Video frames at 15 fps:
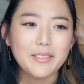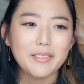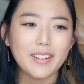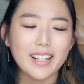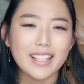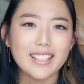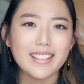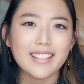
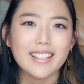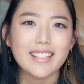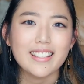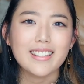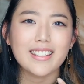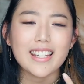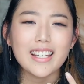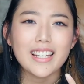was
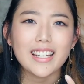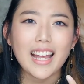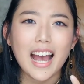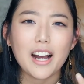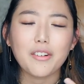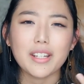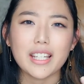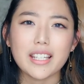seeing
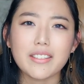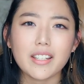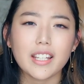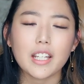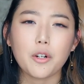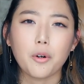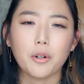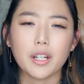how
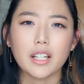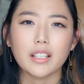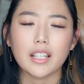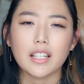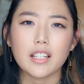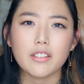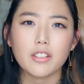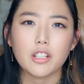easily
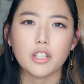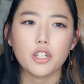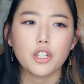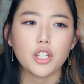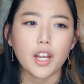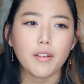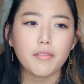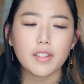Coriolanus could
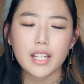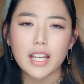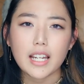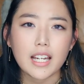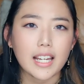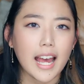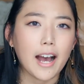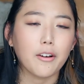shift in
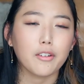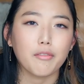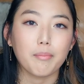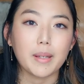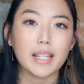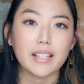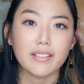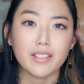and out of
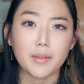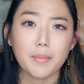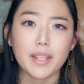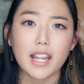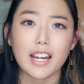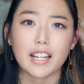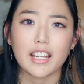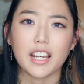being a
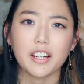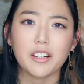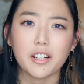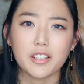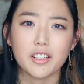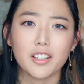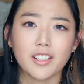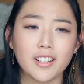sympathetic
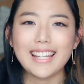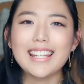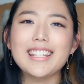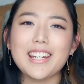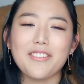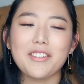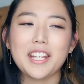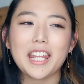character. He
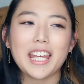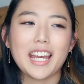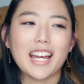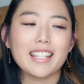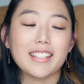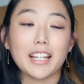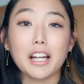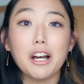definitely
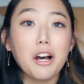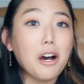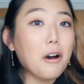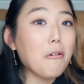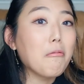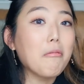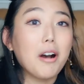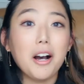has like a
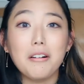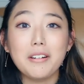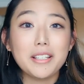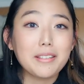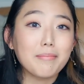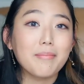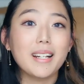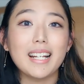woe is
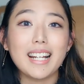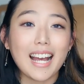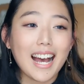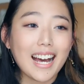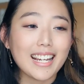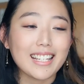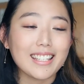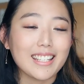me
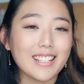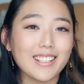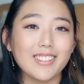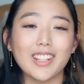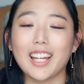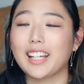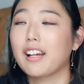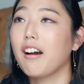attitude,
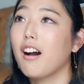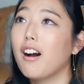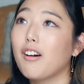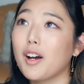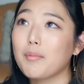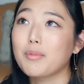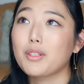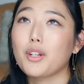like, oh,
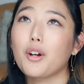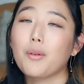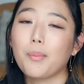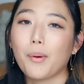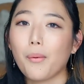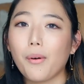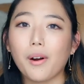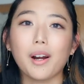I'm so
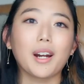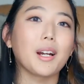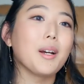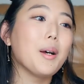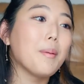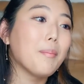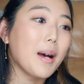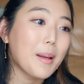poor,
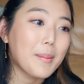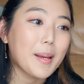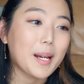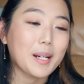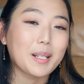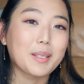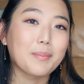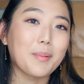my
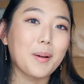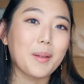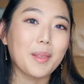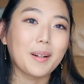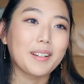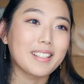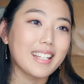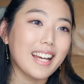parents both
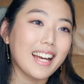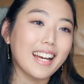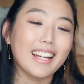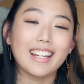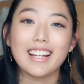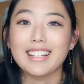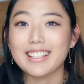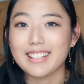are
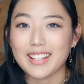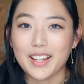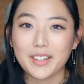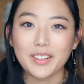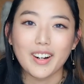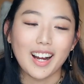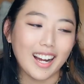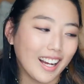dead,
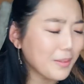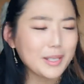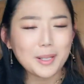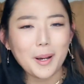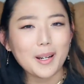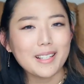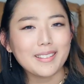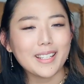etc. Which
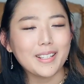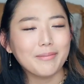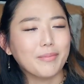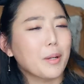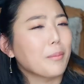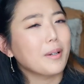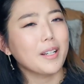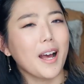honestly,
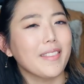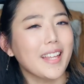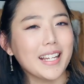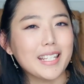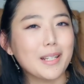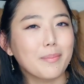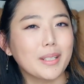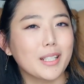we're not that
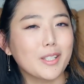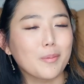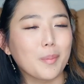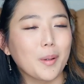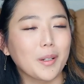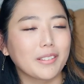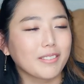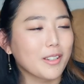deeply
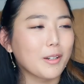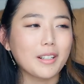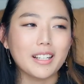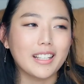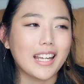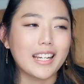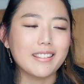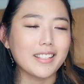explored.
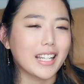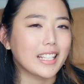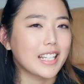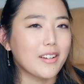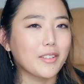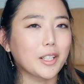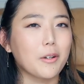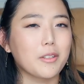Coriolanus like
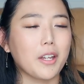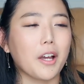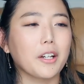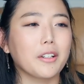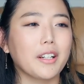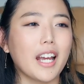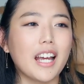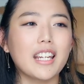never goes
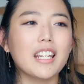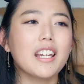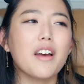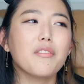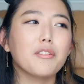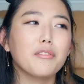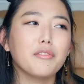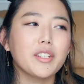hungry and he
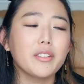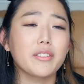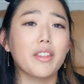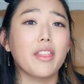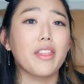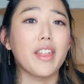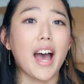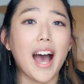never feels
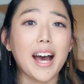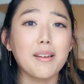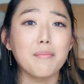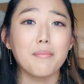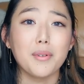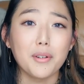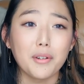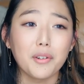that
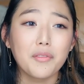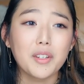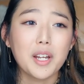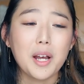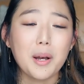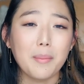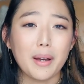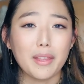moved
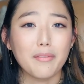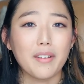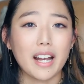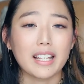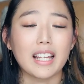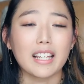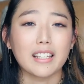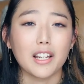by the fact
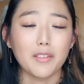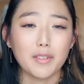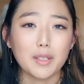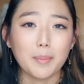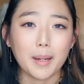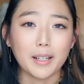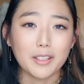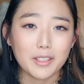that none of his
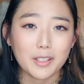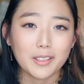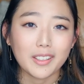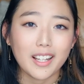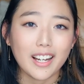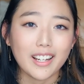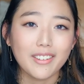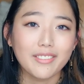parents are
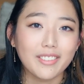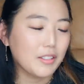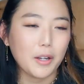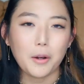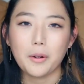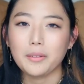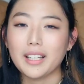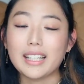alive.
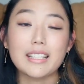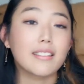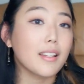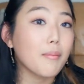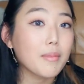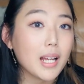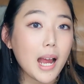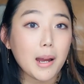So like
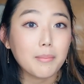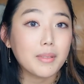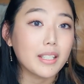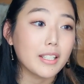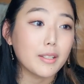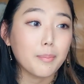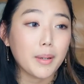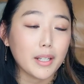sometimes
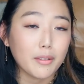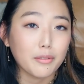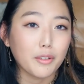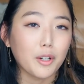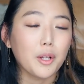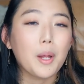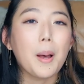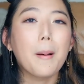he's
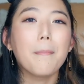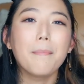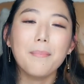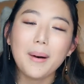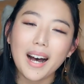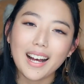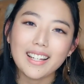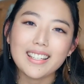pitiful,
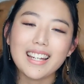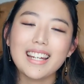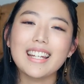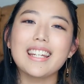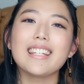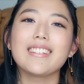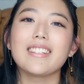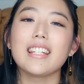but
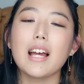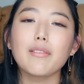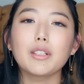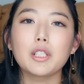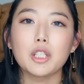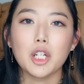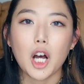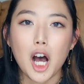he's never
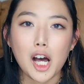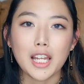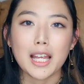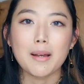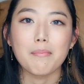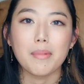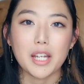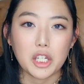not
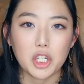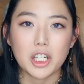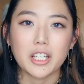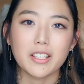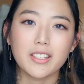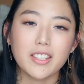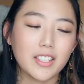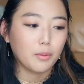
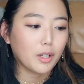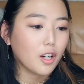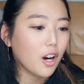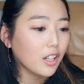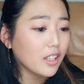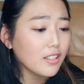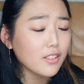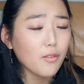ambitious.
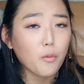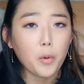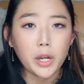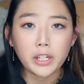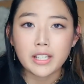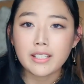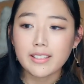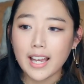Regardless of
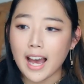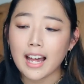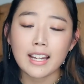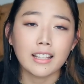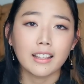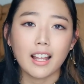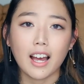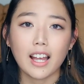where he's at
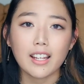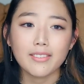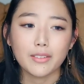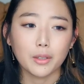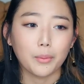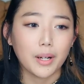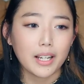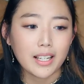in life or
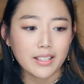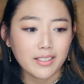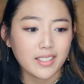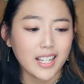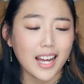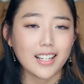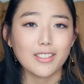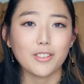what his
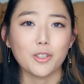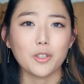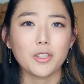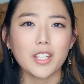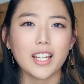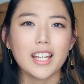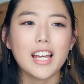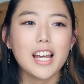status looks
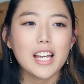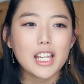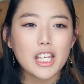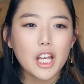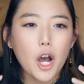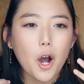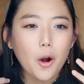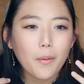like,
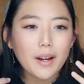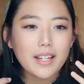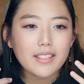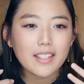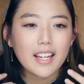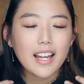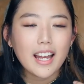he always